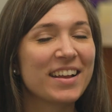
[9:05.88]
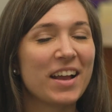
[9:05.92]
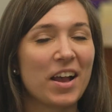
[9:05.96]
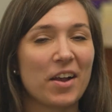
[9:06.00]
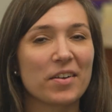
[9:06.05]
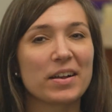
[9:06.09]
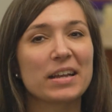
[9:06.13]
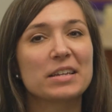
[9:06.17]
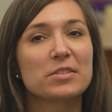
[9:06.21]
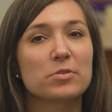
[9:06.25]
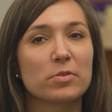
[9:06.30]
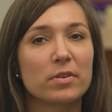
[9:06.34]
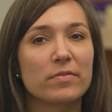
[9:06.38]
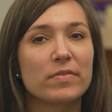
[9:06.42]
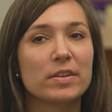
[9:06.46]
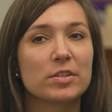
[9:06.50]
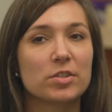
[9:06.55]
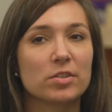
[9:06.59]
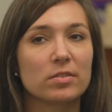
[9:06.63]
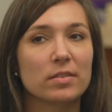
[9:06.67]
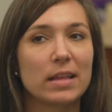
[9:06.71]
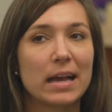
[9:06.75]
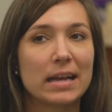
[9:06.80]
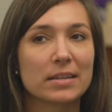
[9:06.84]
Okay, sort of as
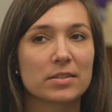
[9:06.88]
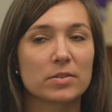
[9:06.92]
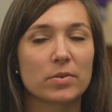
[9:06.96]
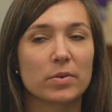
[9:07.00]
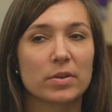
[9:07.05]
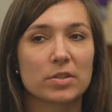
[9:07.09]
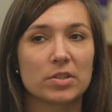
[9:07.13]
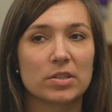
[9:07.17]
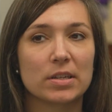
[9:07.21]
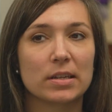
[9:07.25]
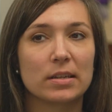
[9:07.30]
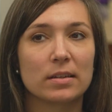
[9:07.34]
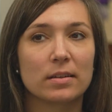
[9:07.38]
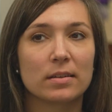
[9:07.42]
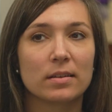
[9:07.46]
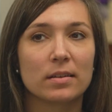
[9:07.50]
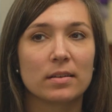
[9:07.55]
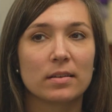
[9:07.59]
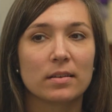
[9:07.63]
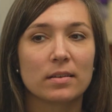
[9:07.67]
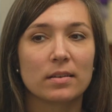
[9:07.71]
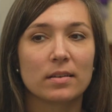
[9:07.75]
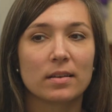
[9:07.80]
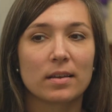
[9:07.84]
your last question,
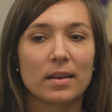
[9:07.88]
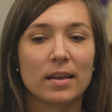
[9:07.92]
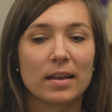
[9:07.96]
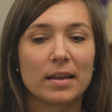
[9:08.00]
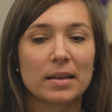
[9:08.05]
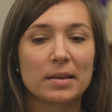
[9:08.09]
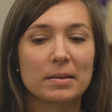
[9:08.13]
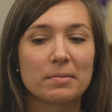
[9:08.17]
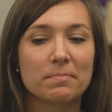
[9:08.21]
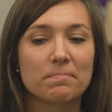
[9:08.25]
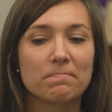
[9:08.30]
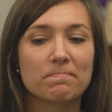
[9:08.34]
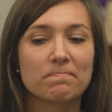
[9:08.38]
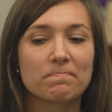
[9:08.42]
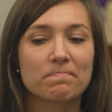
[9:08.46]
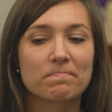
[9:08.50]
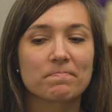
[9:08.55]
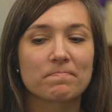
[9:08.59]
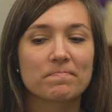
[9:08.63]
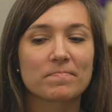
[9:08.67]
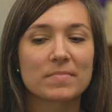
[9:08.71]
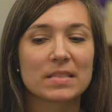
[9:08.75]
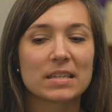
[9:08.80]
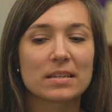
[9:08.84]
um,
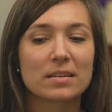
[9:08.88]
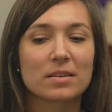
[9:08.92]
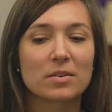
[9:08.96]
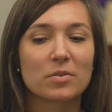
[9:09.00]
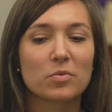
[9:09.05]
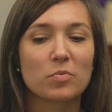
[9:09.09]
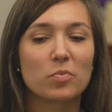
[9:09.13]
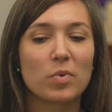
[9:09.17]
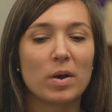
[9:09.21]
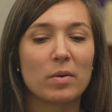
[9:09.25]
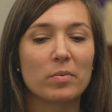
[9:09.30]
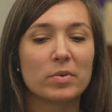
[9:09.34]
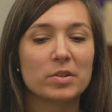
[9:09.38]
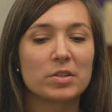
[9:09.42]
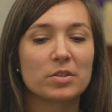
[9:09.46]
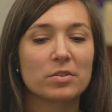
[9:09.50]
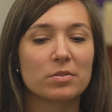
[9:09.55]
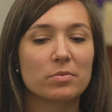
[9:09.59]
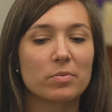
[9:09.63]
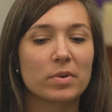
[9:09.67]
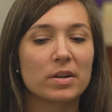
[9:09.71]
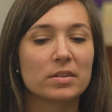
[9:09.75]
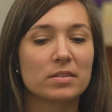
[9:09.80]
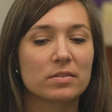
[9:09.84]
what would
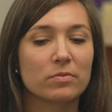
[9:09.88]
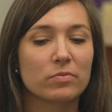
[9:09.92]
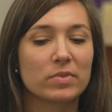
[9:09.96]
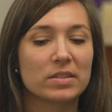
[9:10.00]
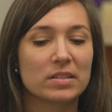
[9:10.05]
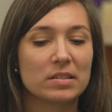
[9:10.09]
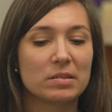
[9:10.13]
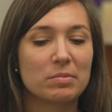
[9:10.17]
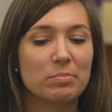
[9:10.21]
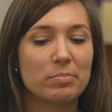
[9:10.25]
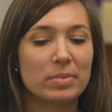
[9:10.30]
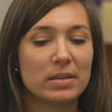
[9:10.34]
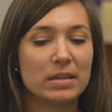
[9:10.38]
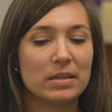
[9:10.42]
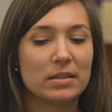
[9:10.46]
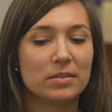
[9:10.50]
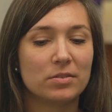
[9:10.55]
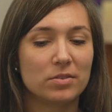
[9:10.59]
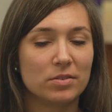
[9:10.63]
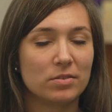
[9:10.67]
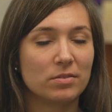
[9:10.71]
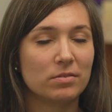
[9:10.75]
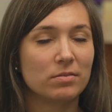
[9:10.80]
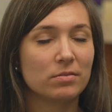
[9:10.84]
your words of wisdom be
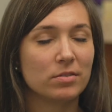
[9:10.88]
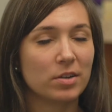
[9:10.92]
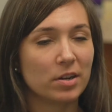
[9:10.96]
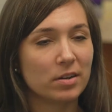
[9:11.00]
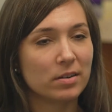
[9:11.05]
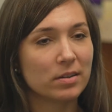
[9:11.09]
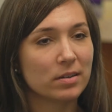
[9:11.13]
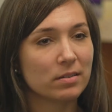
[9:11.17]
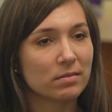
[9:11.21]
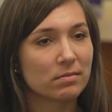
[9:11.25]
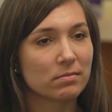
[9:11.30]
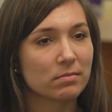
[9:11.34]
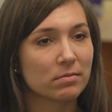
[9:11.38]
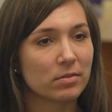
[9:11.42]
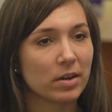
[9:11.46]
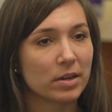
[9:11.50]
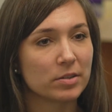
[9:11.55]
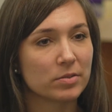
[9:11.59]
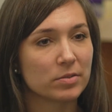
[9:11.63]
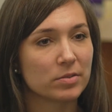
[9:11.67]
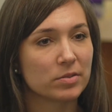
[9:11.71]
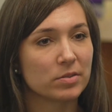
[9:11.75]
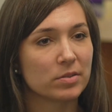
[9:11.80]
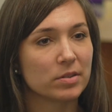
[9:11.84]
to current
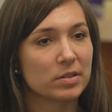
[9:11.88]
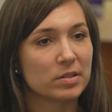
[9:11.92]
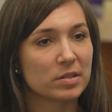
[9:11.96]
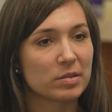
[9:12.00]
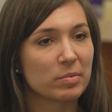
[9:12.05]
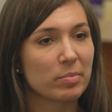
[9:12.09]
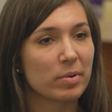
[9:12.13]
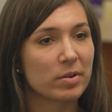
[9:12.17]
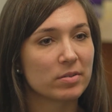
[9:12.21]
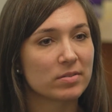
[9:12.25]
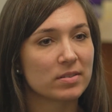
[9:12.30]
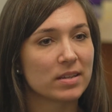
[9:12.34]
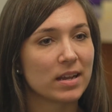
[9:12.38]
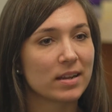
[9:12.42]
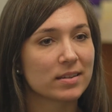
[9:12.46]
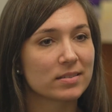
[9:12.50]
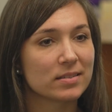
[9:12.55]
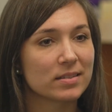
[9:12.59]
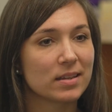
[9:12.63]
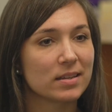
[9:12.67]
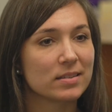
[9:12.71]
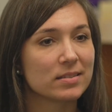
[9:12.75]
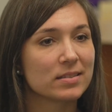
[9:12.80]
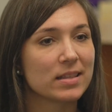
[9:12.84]
graduate students and
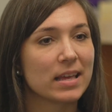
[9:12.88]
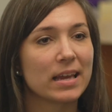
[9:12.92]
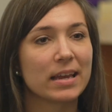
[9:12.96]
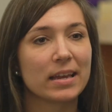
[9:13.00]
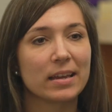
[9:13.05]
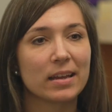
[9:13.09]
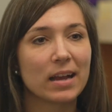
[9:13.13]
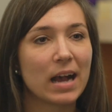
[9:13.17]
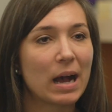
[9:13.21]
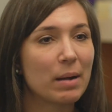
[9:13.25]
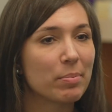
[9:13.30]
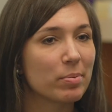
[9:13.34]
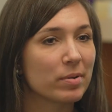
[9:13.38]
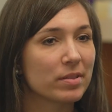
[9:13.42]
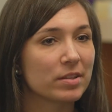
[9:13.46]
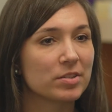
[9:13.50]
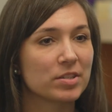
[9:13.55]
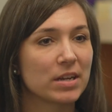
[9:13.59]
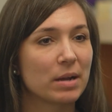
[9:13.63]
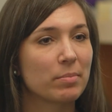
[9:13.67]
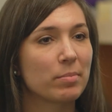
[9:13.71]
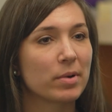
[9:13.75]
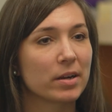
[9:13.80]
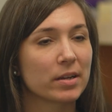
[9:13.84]
postdocs as they hop on the
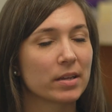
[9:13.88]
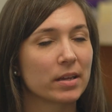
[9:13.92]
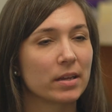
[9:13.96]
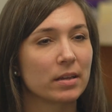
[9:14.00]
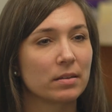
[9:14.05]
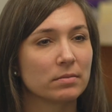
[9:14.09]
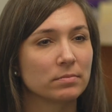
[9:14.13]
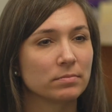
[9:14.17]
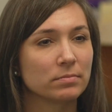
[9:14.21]
job market?